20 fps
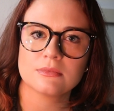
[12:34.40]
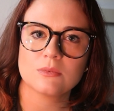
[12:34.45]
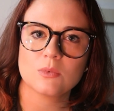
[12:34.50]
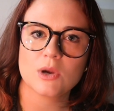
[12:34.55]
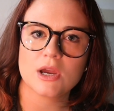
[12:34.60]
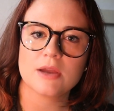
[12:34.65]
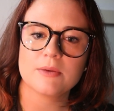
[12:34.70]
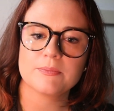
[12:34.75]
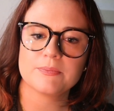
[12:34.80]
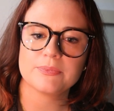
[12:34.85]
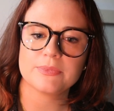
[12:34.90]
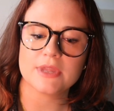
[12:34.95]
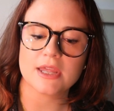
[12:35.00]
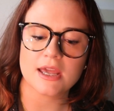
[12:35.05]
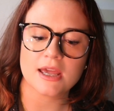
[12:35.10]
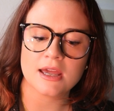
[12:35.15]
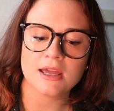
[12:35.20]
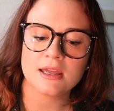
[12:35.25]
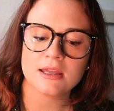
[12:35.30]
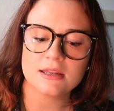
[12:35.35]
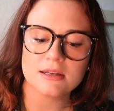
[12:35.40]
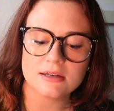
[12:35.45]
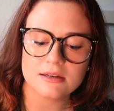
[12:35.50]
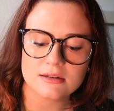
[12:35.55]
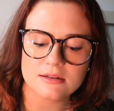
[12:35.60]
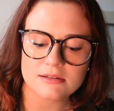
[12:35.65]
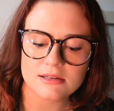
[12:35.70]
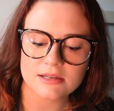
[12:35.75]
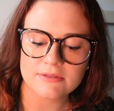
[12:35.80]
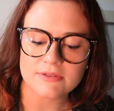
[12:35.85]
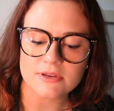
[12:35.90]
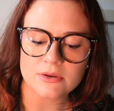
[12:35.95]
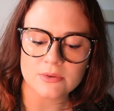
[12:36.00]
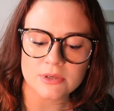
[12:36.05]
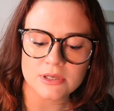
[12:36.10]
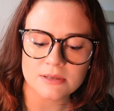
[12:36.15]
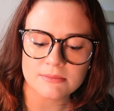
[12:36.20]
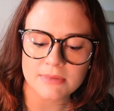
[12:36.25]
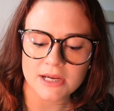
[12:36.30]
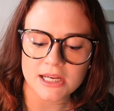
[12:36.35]
Okay. And if you
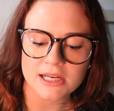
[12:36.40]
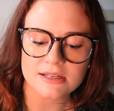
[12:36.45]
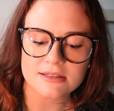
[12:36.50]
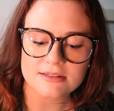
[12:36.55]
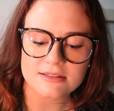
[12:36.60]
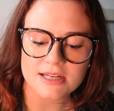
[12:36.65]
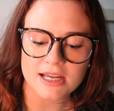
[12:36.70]
wouldn't mind